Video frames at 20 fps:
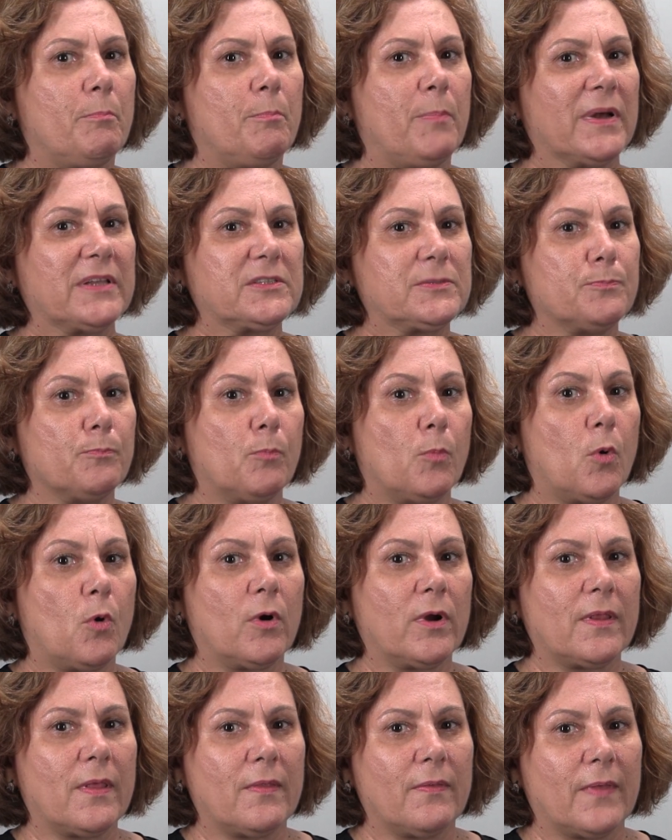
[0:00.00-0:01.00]
But
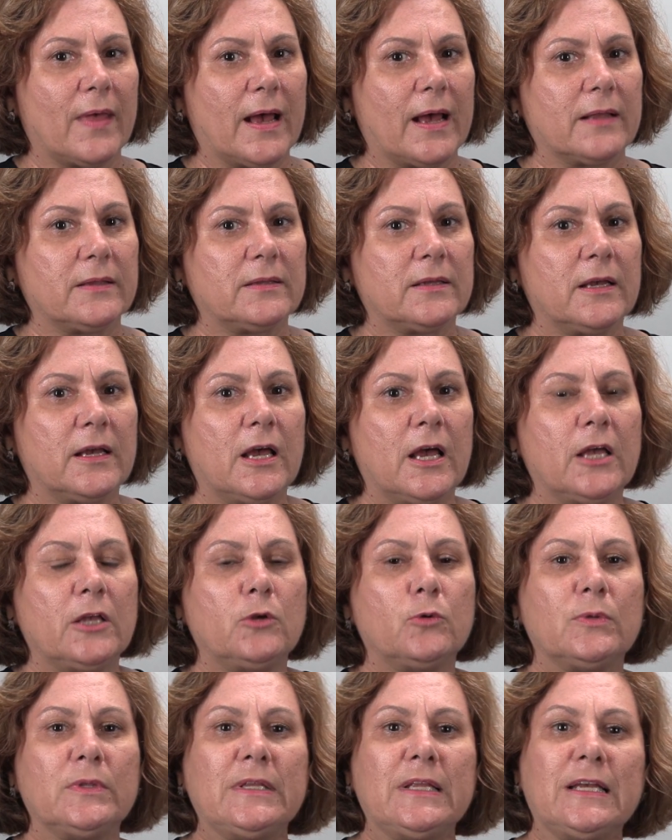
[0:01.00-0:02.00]
more than that,
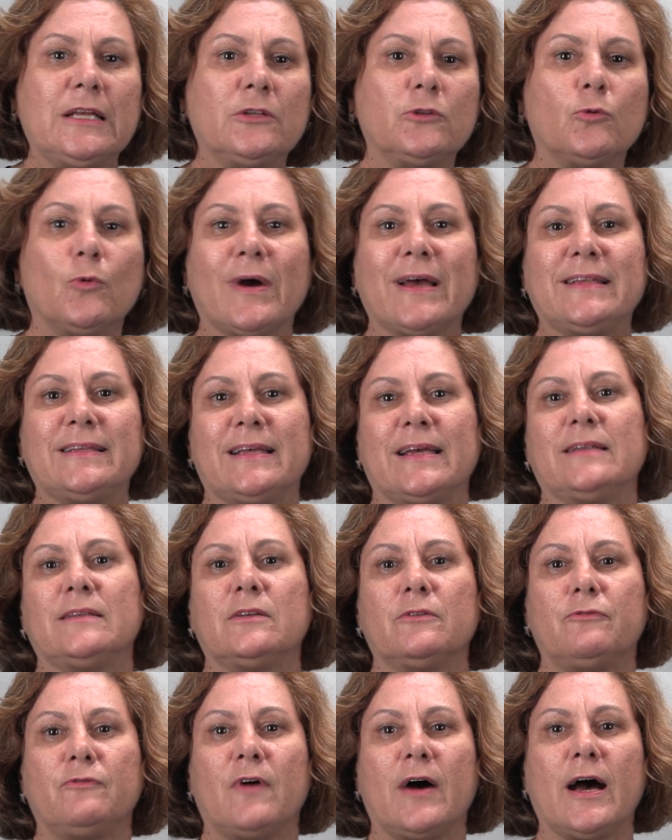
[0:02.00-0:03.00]
you need to
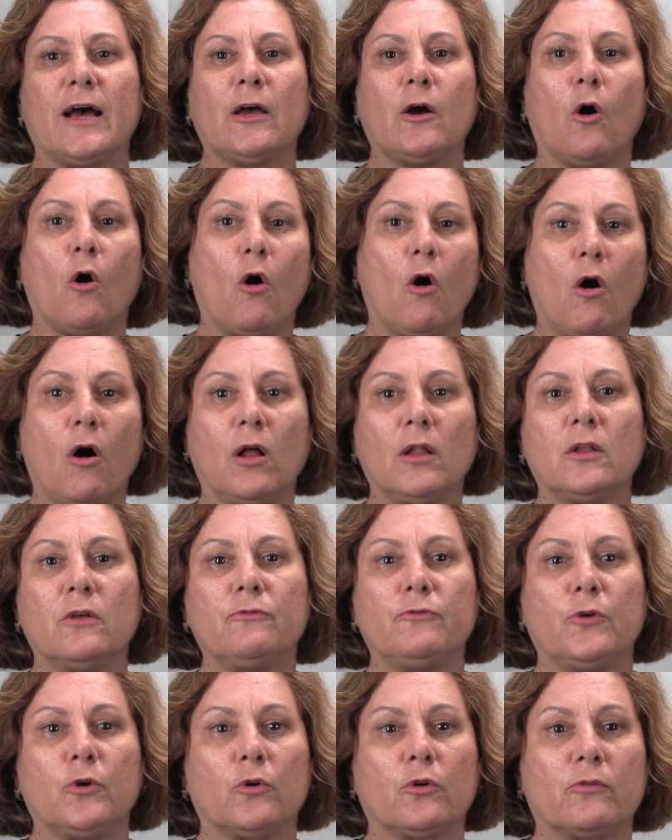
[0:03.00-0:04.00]
identify all
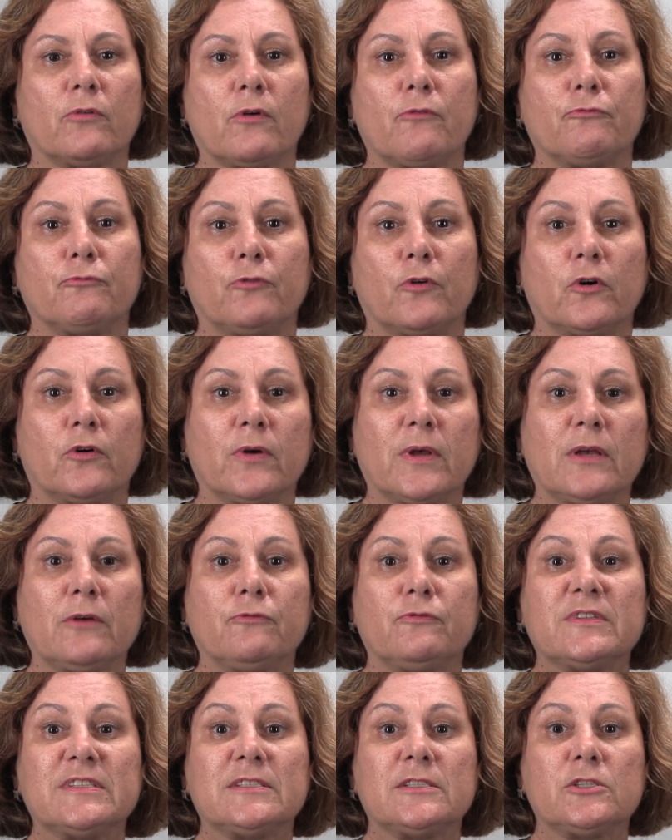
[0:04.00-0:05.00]
of your referring
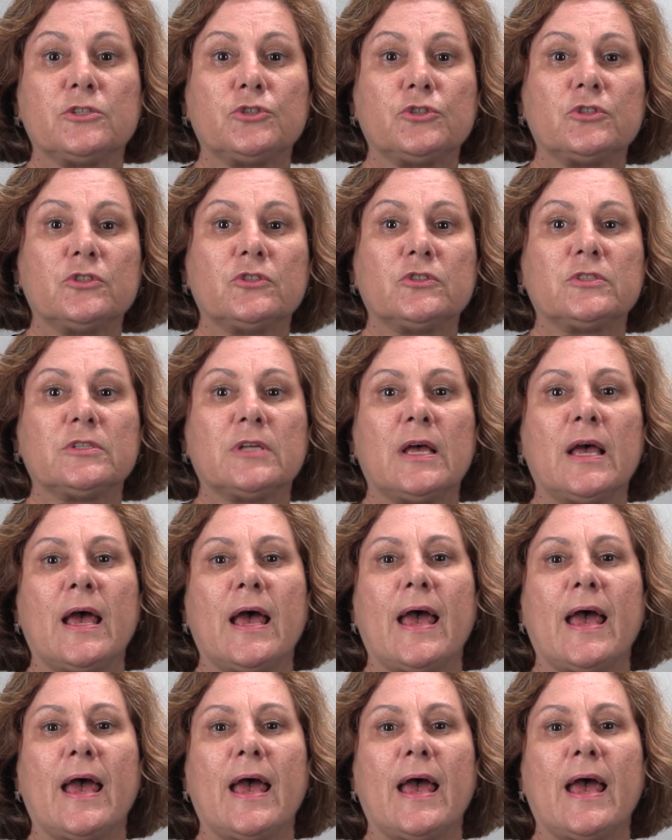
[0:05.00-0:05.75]
physicians